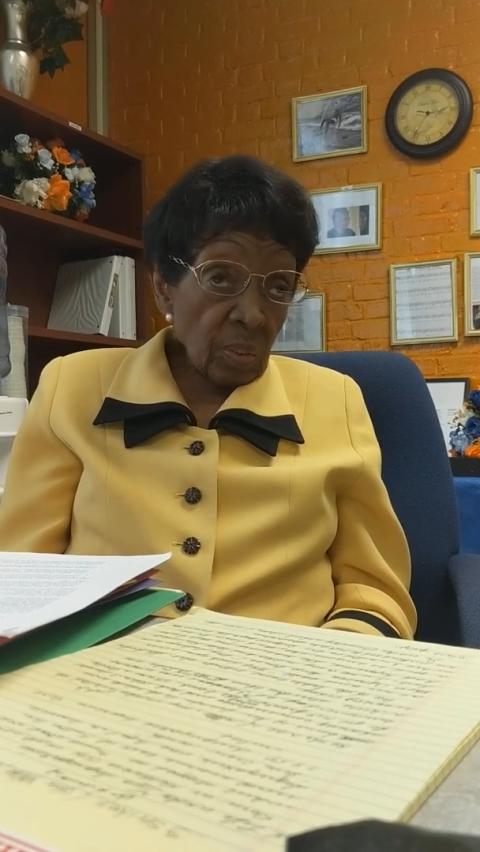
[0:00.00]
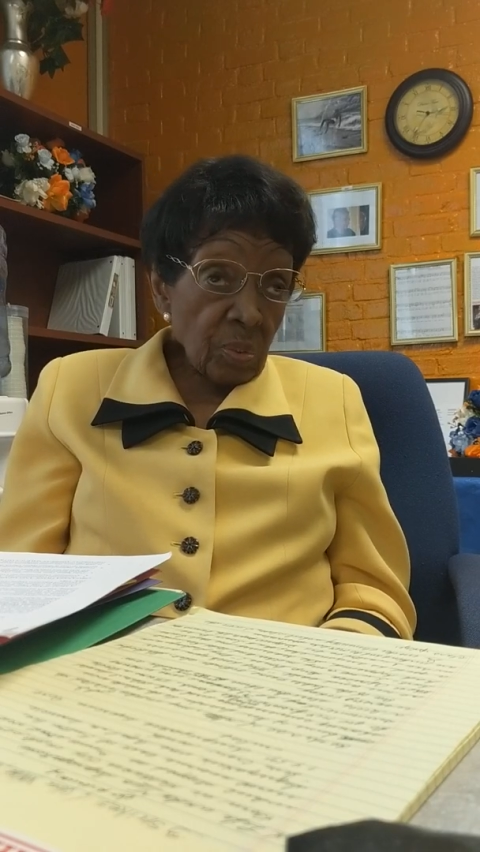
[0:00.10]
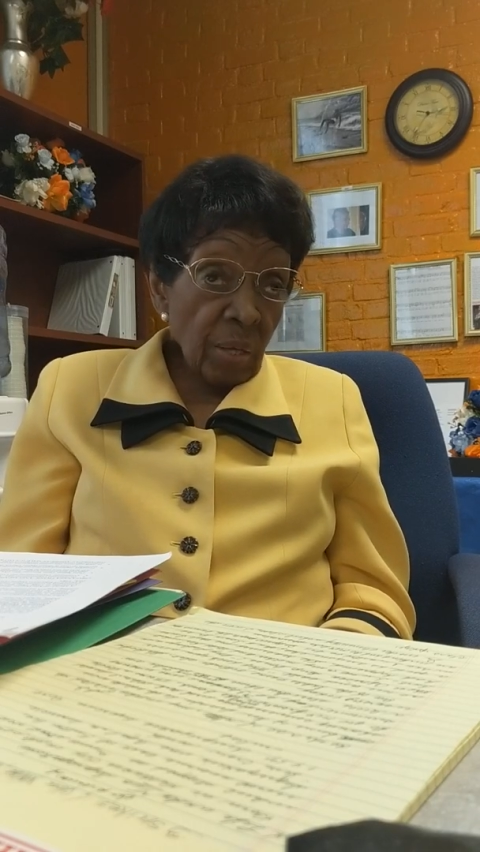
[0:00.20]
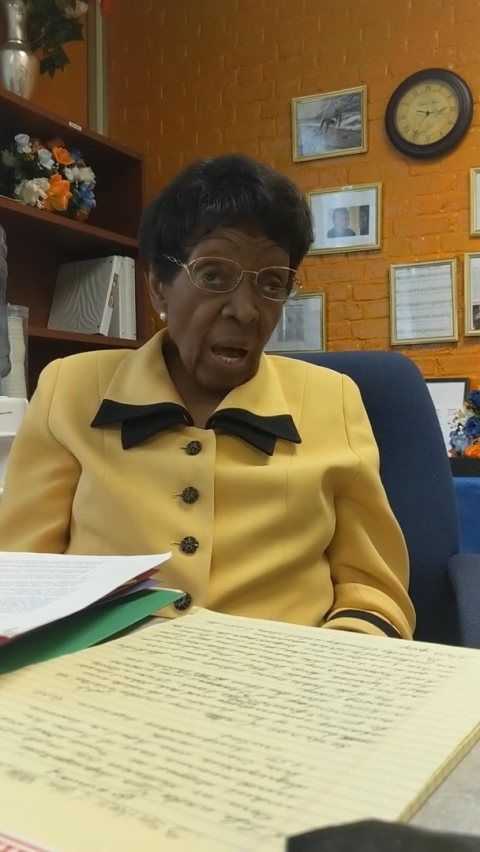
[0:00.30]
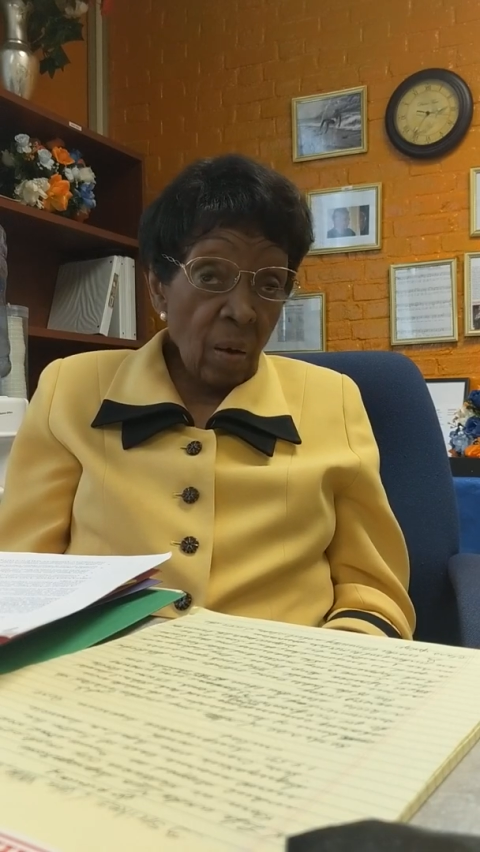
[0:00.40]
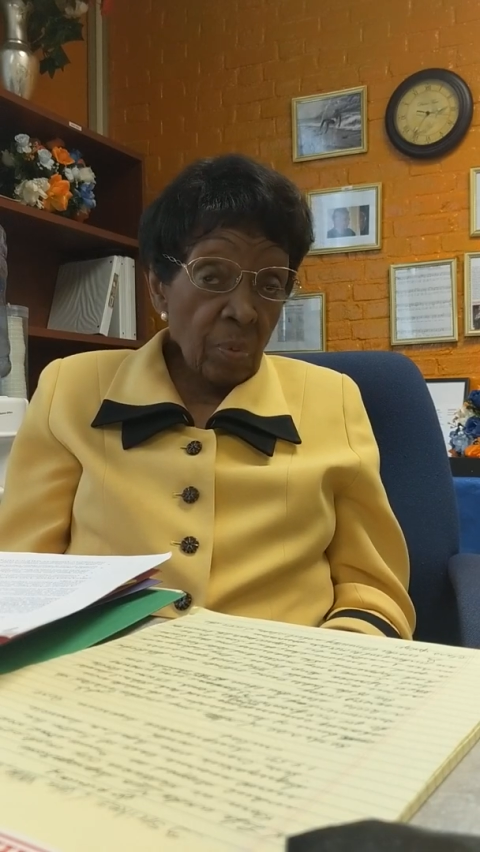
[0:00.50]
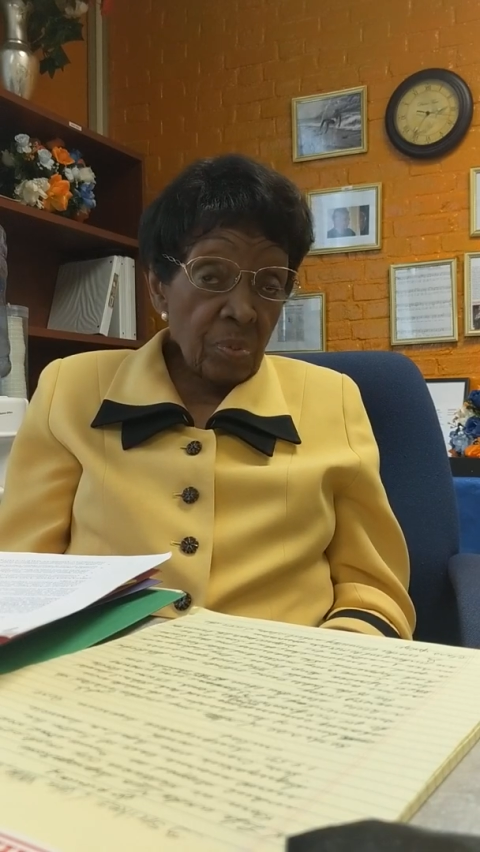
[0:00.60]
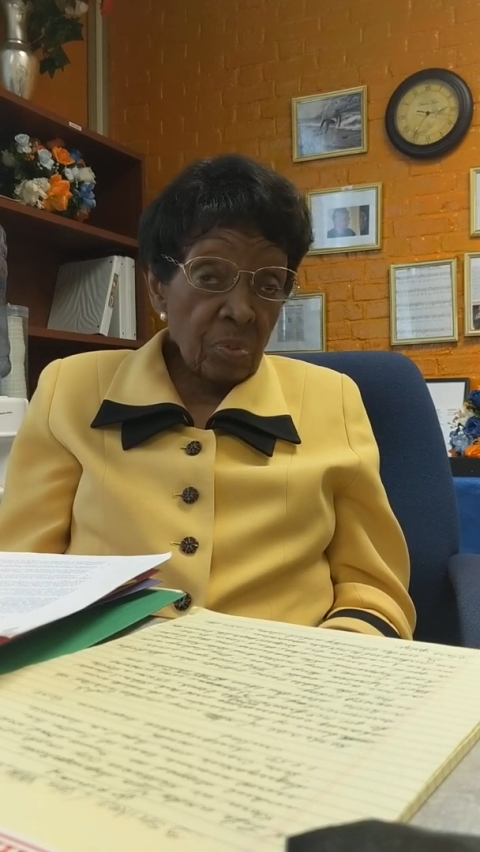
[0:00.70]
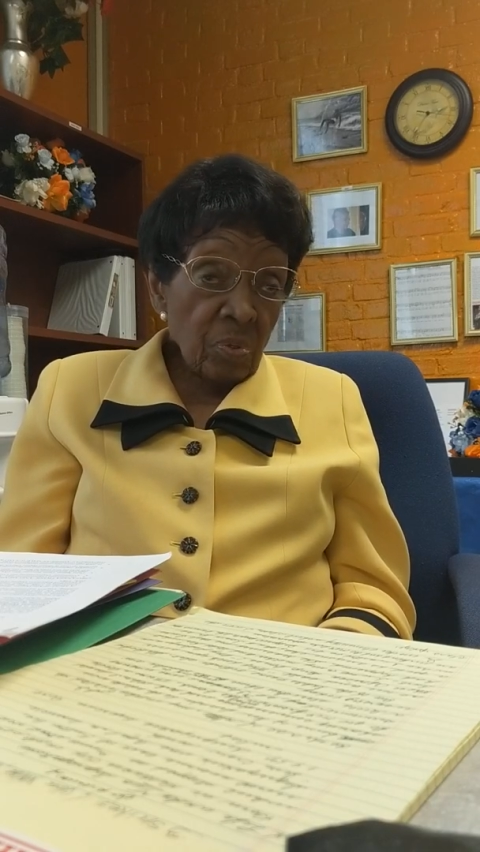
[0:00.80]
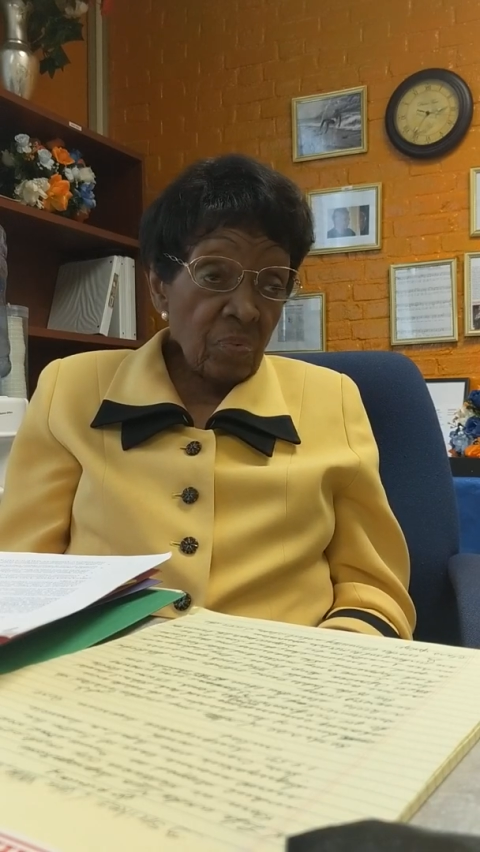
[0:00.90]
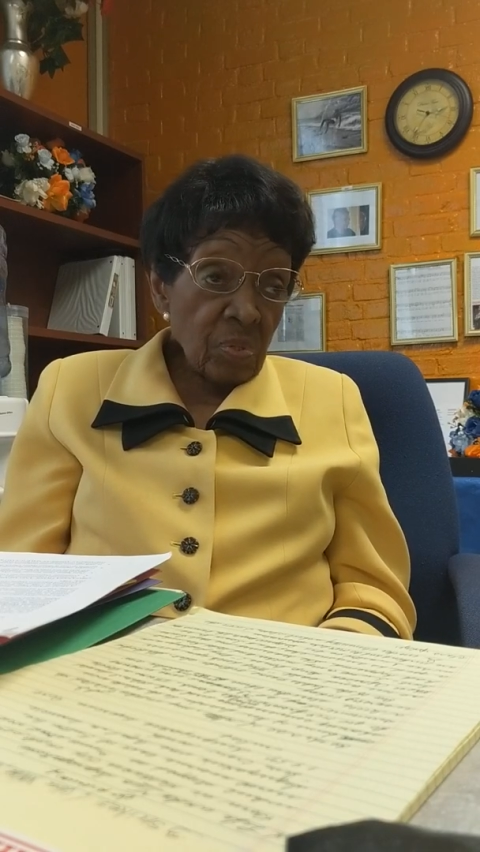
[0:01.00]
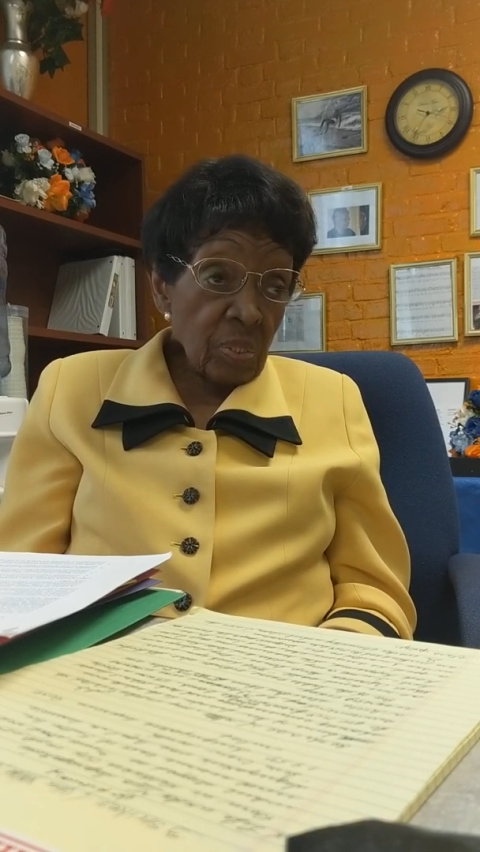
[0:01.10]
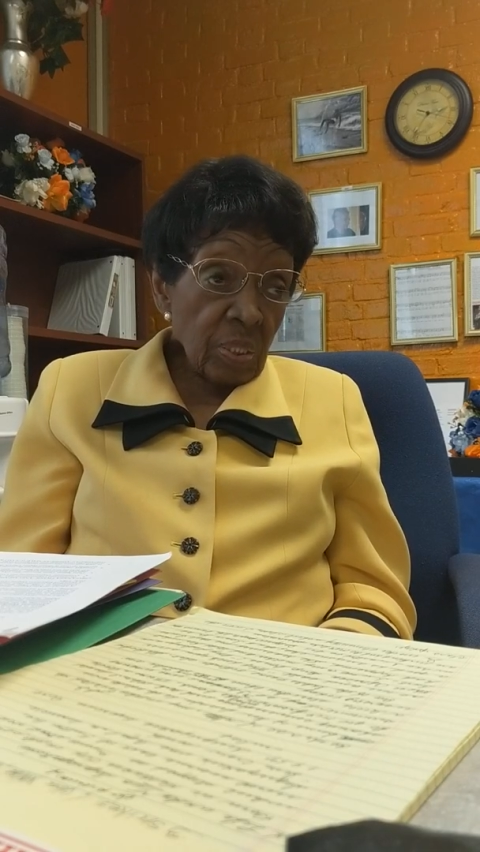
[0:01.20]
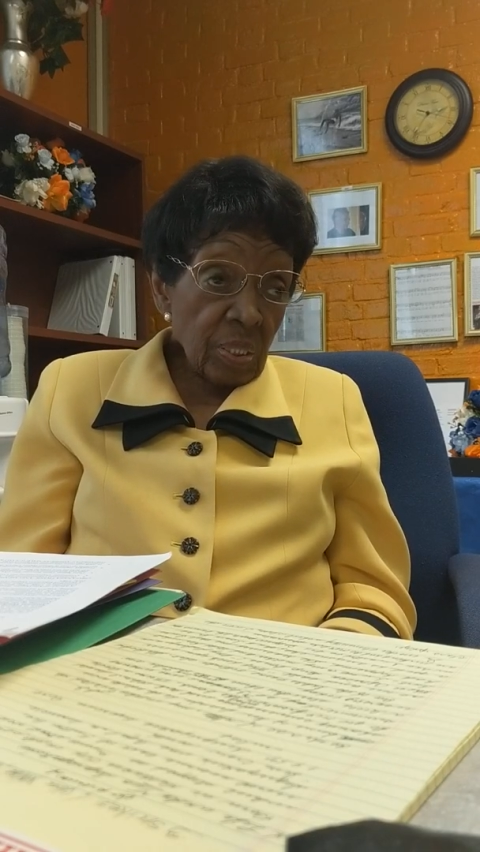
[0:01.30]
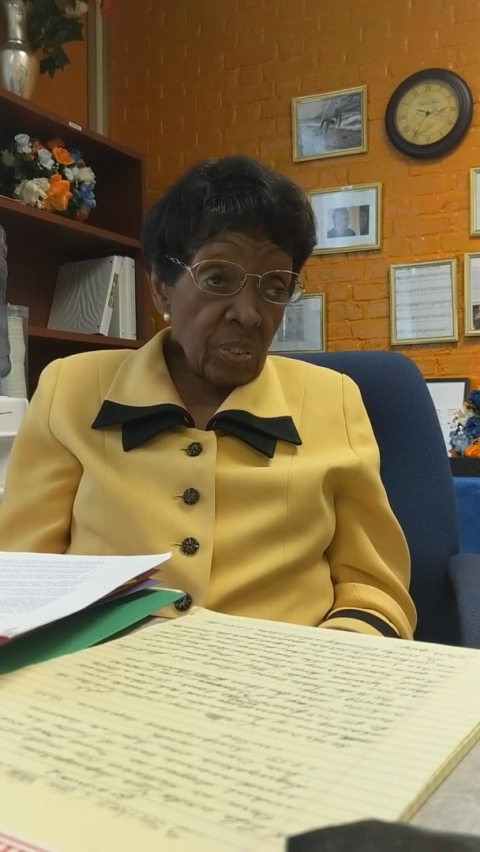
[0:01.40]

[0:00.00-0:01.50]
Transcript: to Howard University.